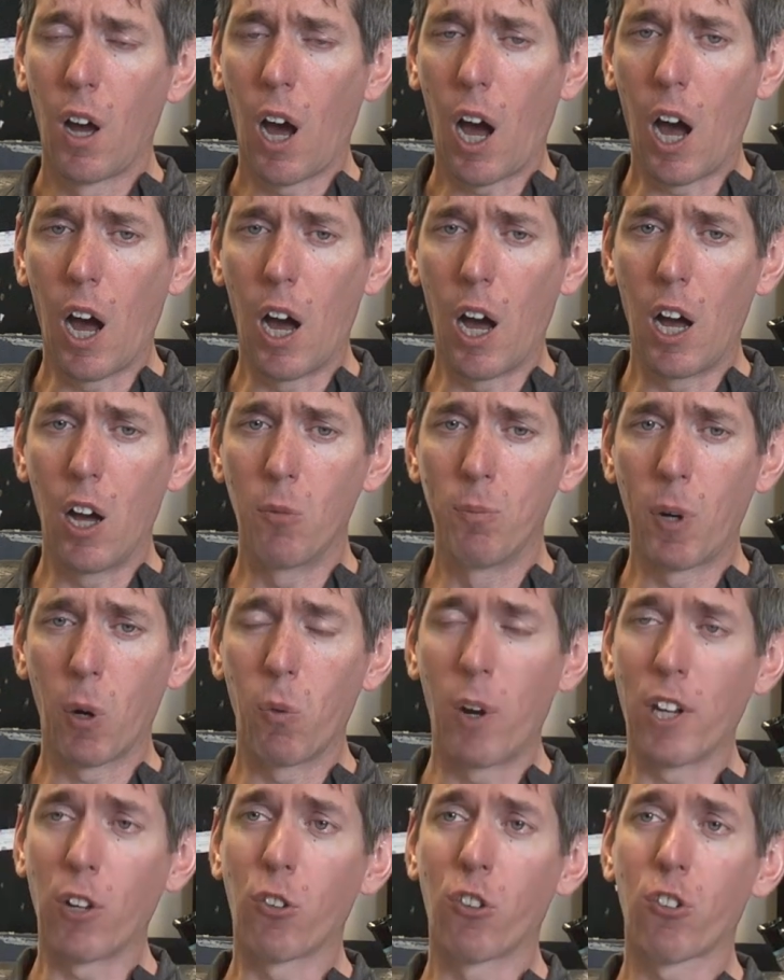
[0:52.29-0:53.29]

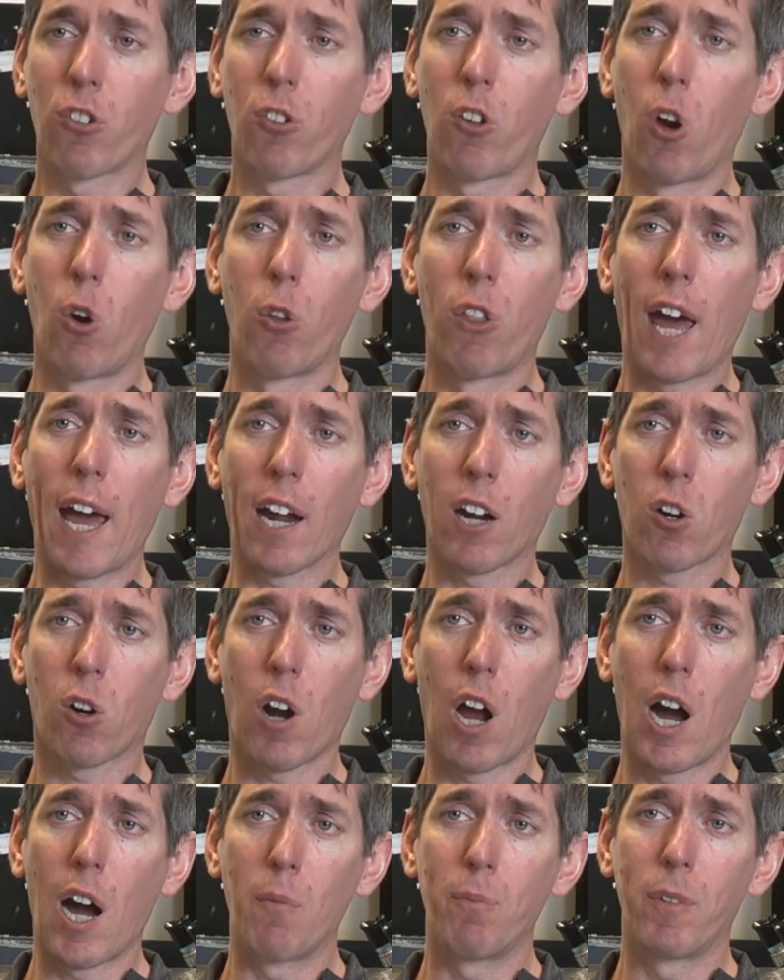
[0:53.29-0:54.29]
But when you slow that
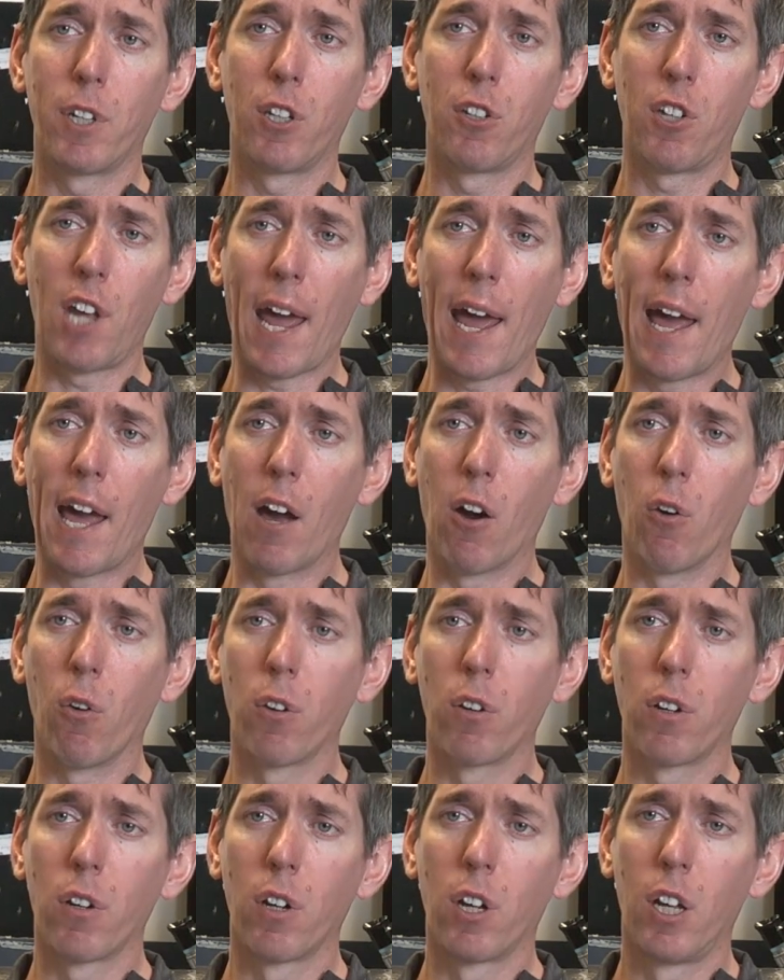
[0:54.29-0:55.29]
crop
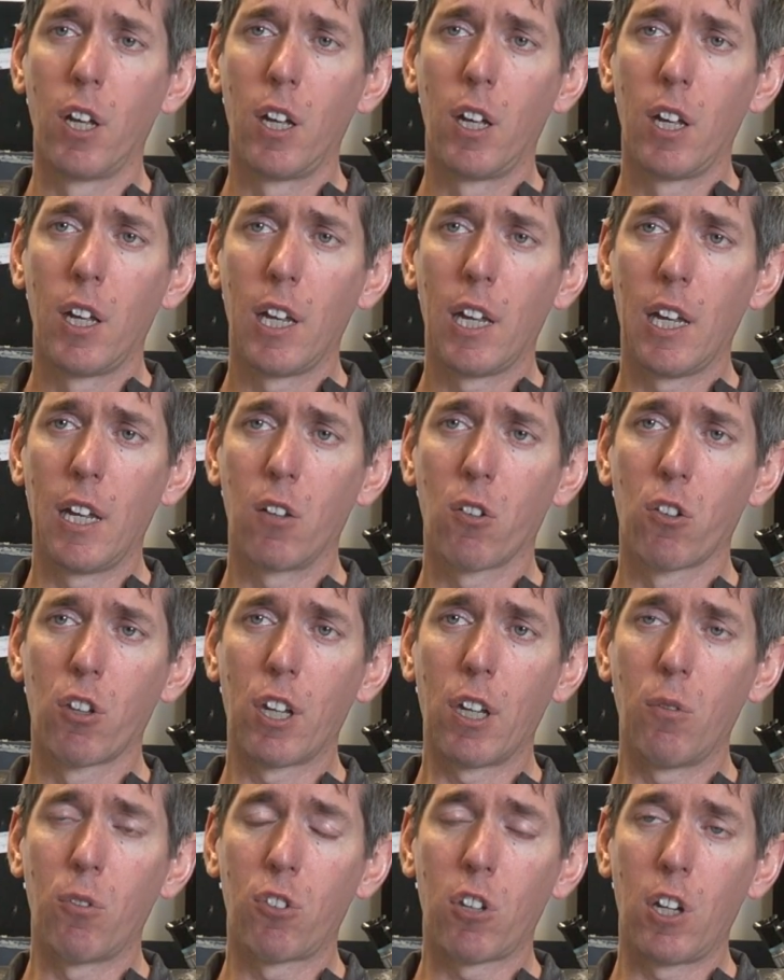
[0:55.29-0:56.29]
down, it
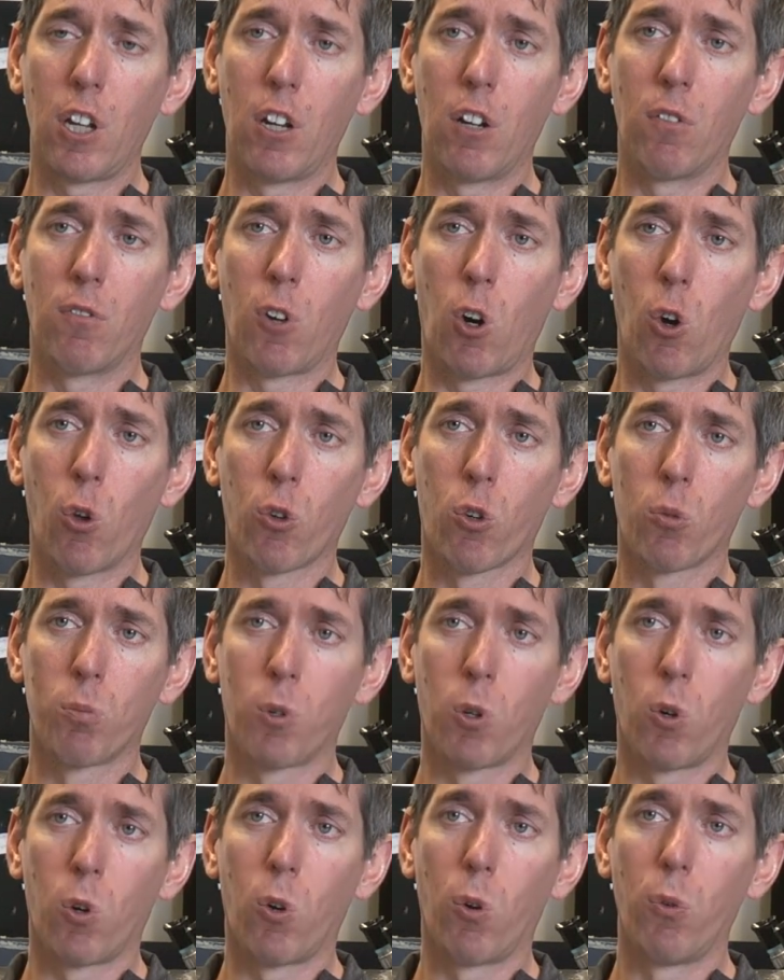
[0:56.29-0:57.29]
leaves it in a
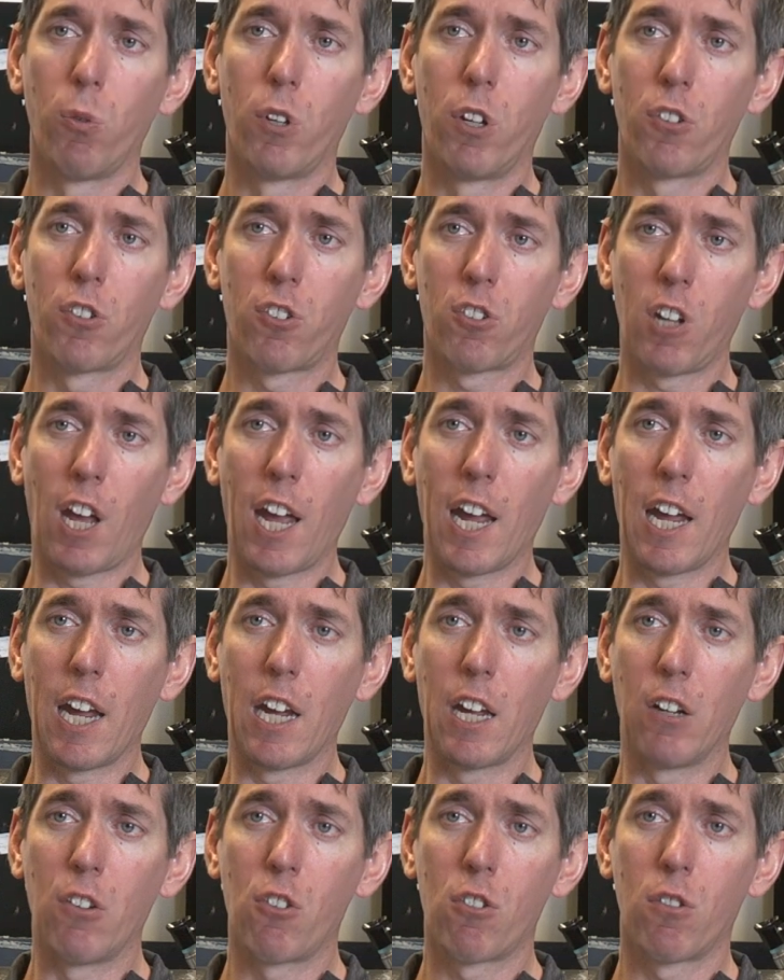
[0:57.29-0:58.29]
vulnerable
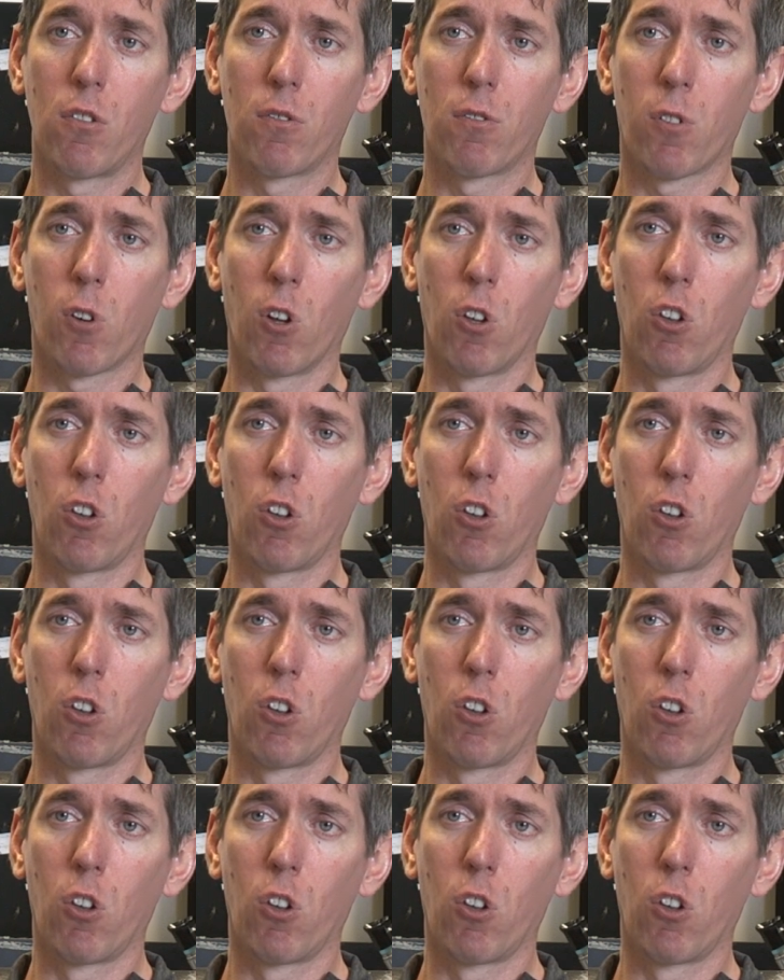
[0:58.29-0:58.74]
stage for a